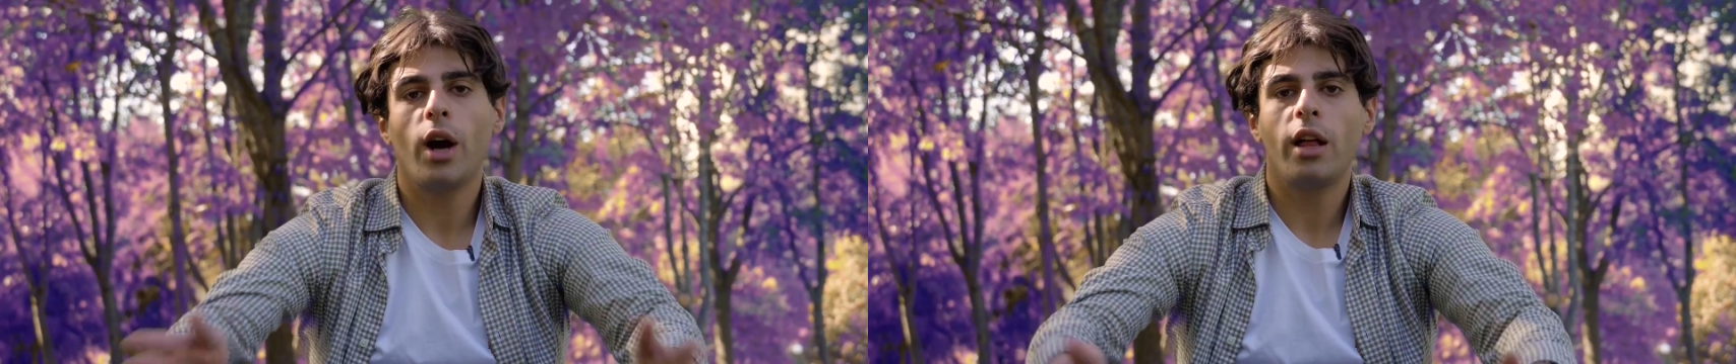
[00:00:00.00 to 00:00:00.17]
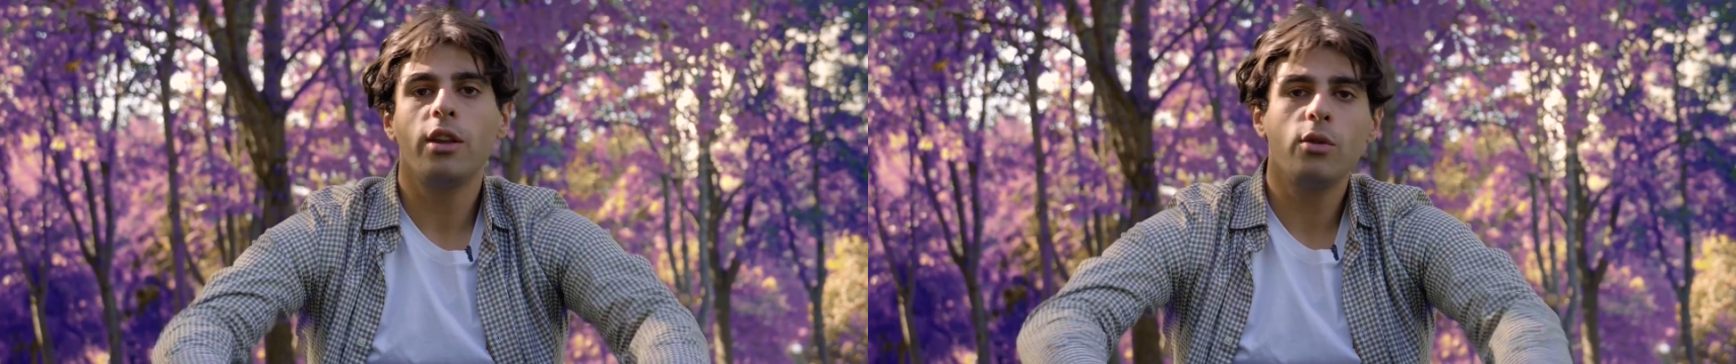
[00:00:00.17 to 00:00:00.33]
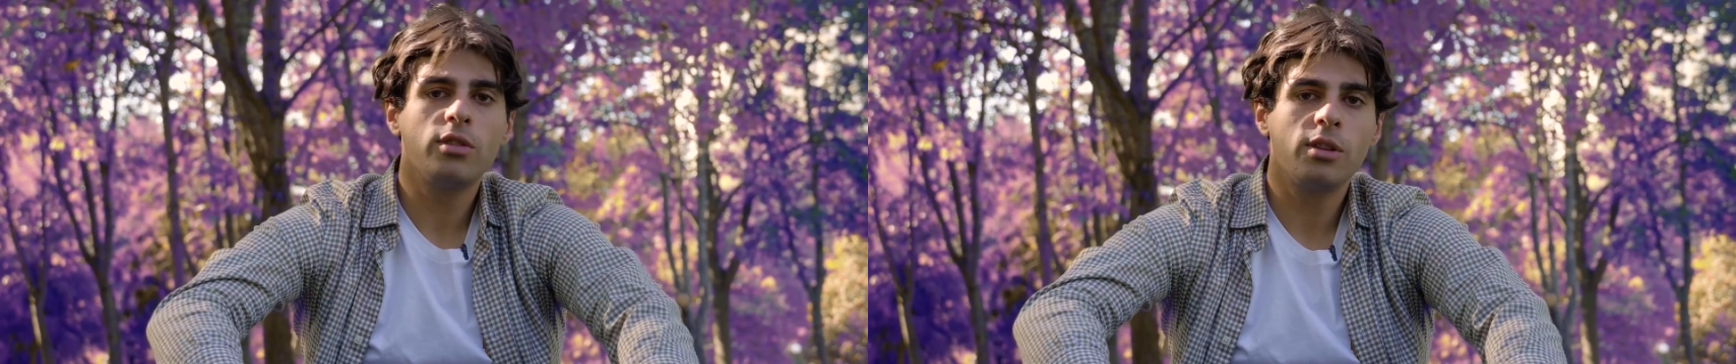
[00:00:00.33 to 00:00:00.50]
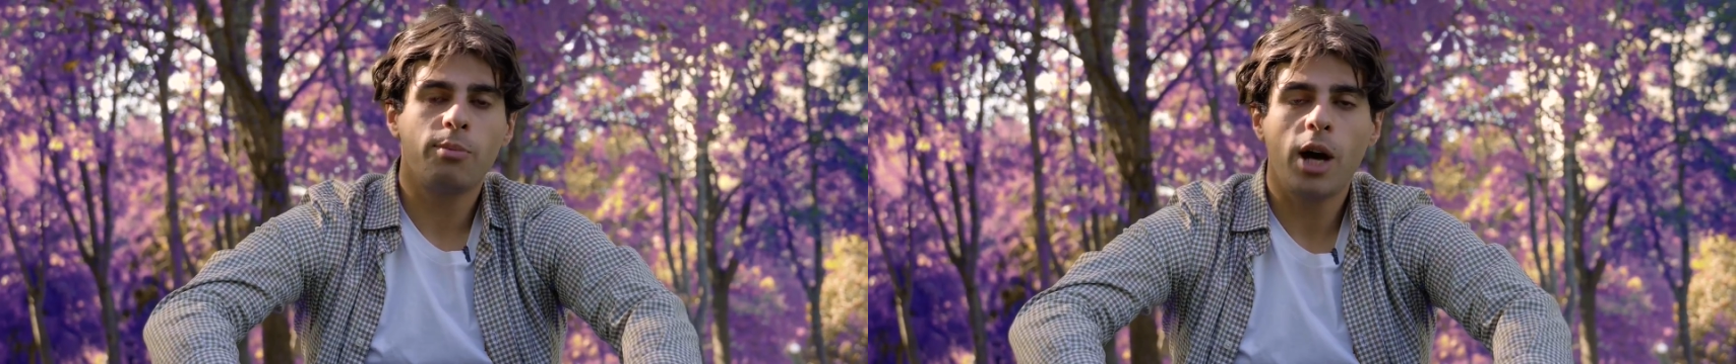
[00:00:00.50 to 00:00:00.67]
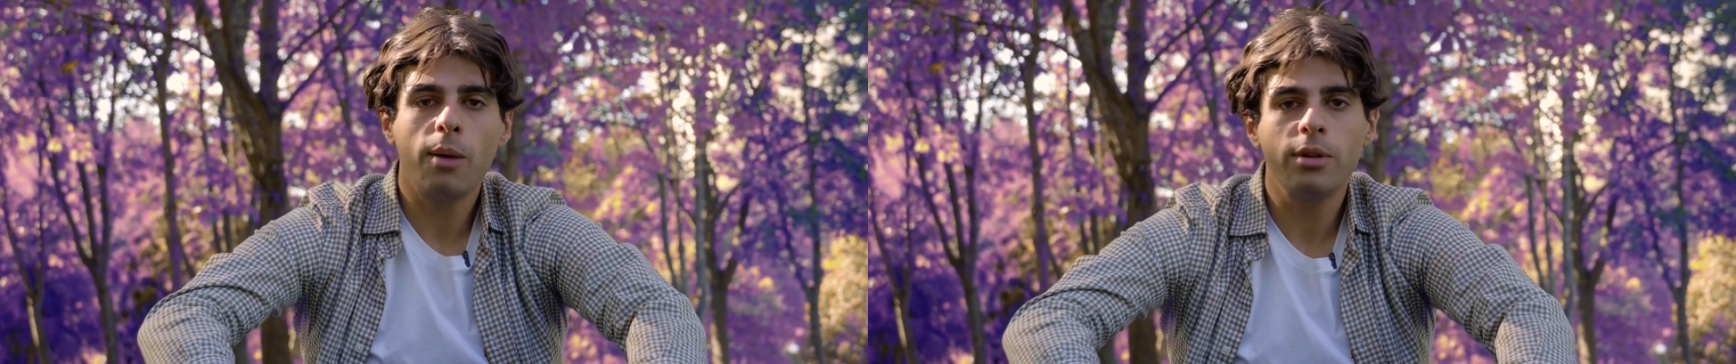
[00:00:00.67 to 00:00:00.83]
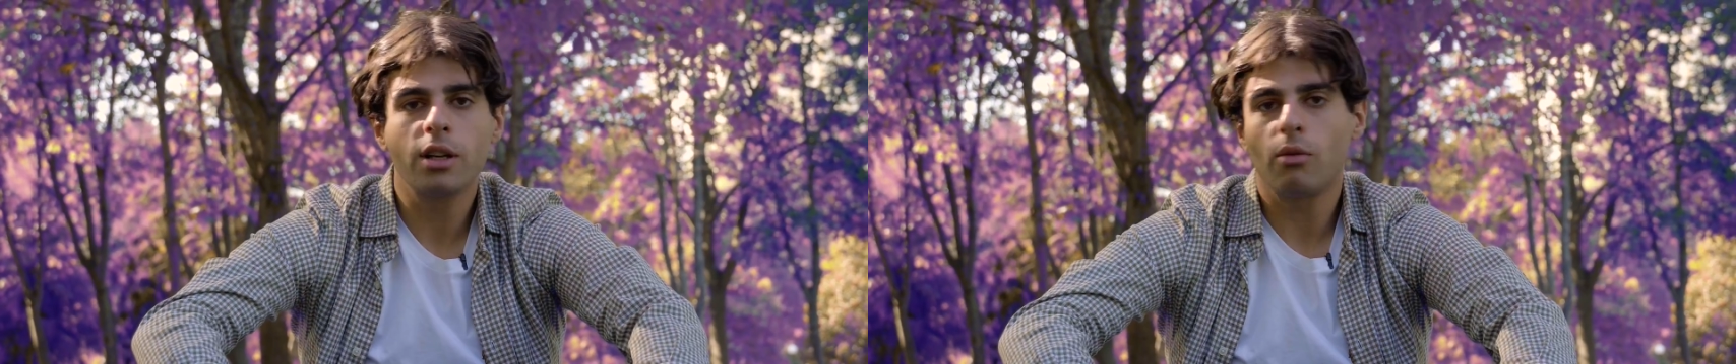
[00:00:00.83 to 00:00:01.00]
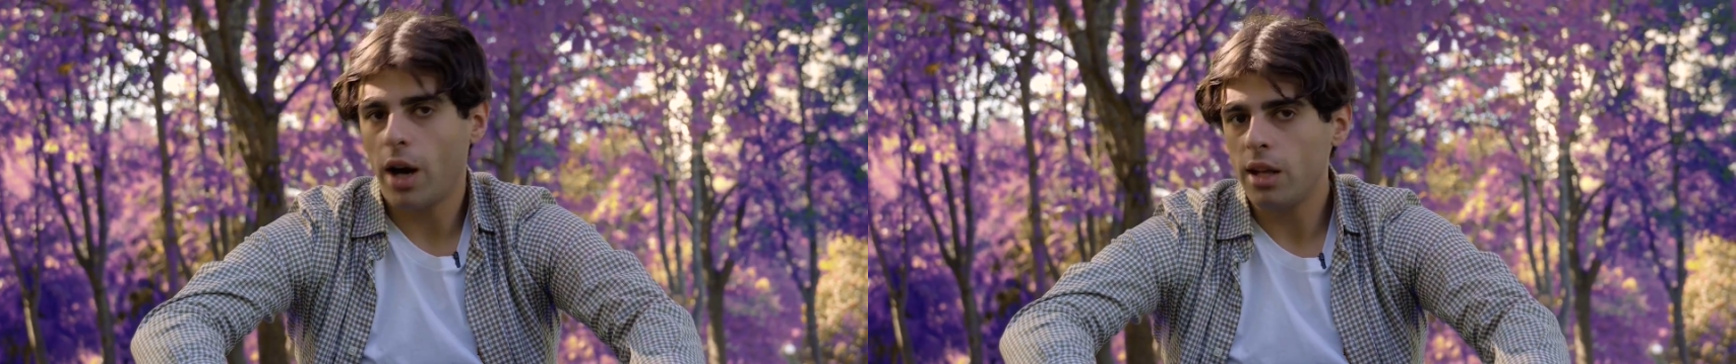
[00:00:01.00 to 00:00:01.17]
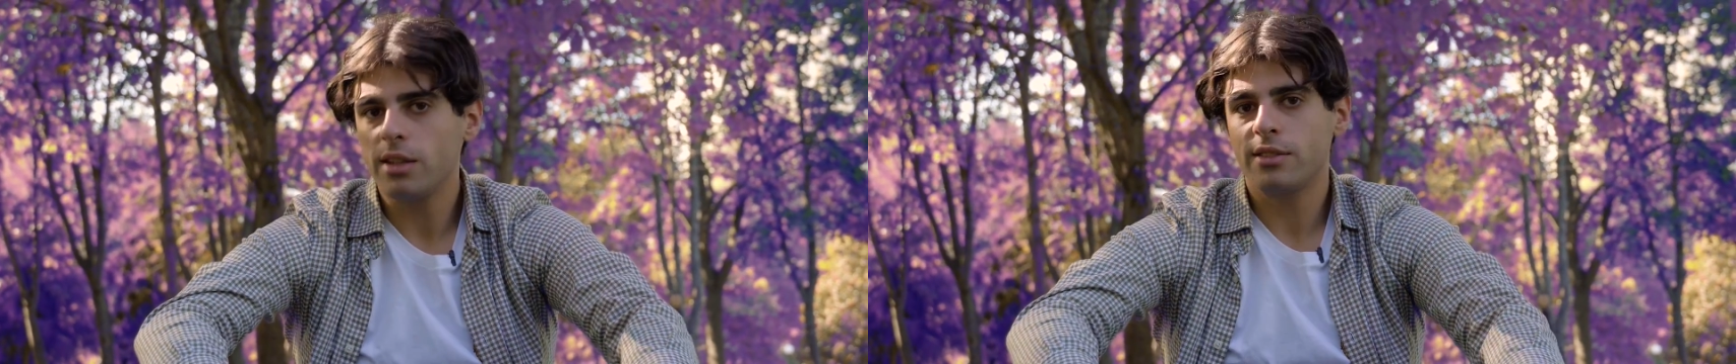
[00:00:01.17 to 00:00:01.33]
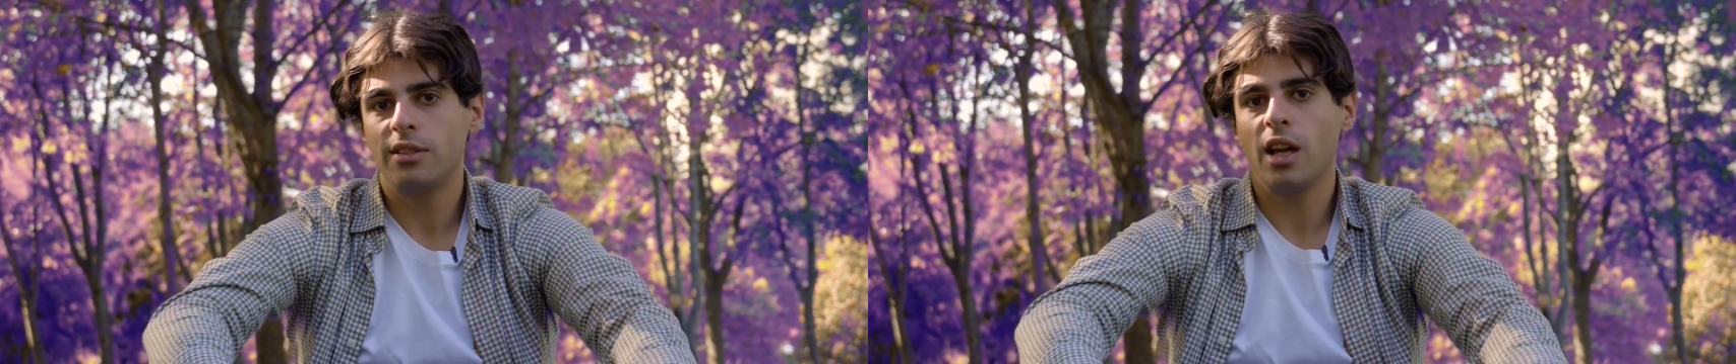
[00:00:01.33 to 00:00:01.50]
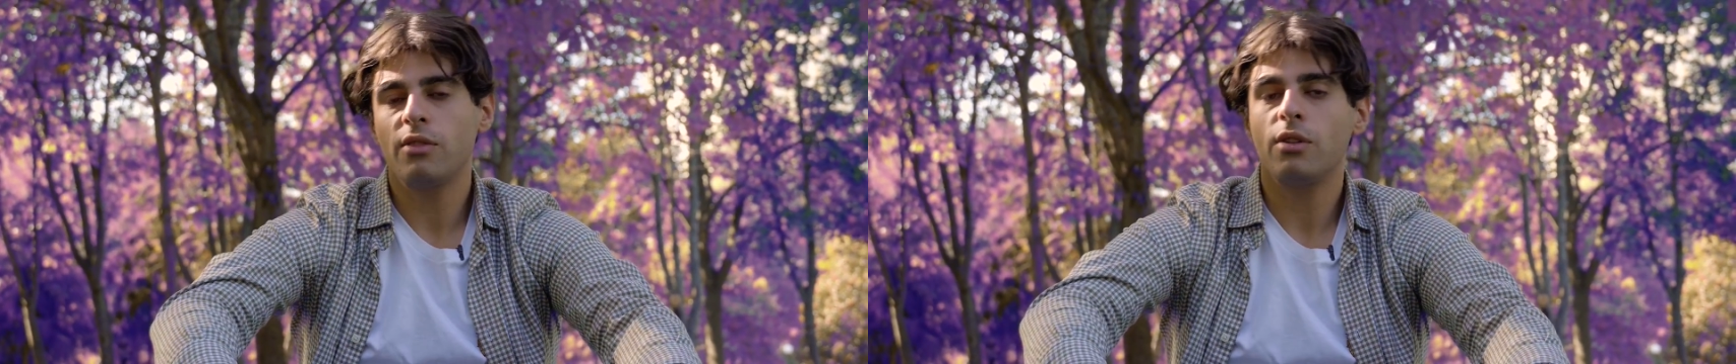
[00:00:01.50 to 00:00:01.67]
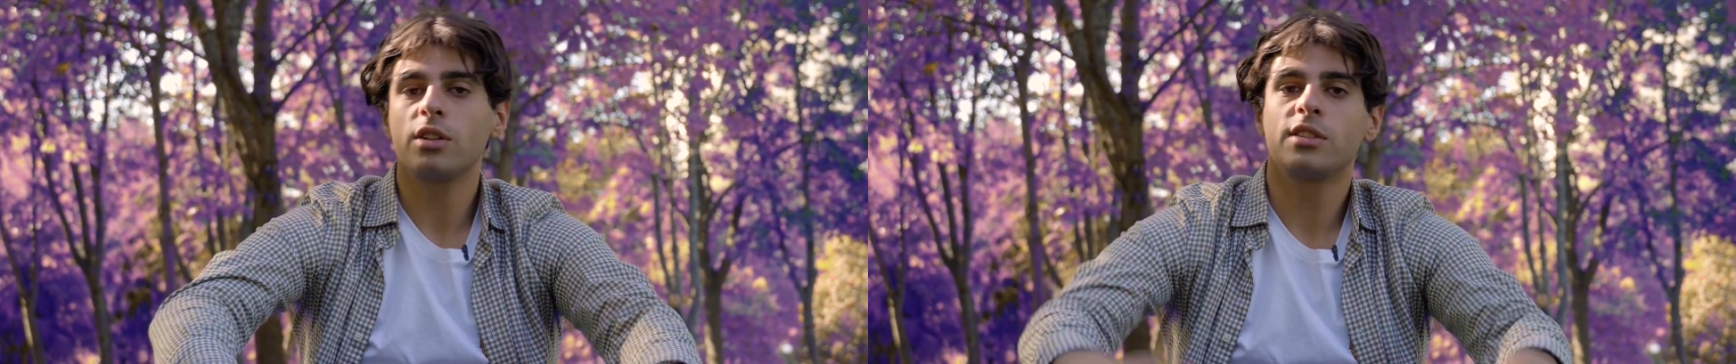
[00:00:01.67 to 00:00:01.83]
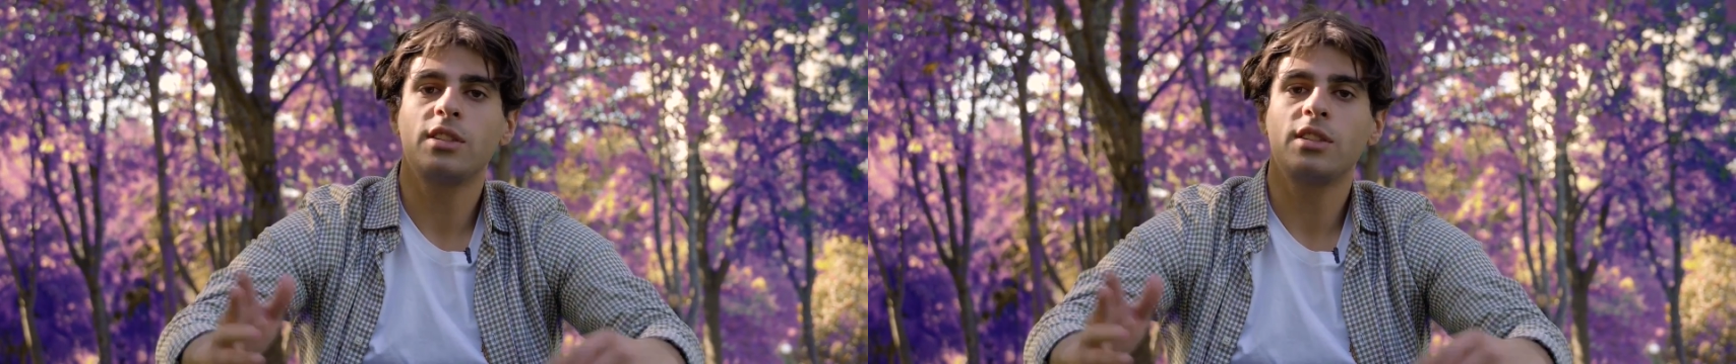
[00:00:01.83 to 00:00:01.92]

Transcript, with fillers: While using a public wireless network,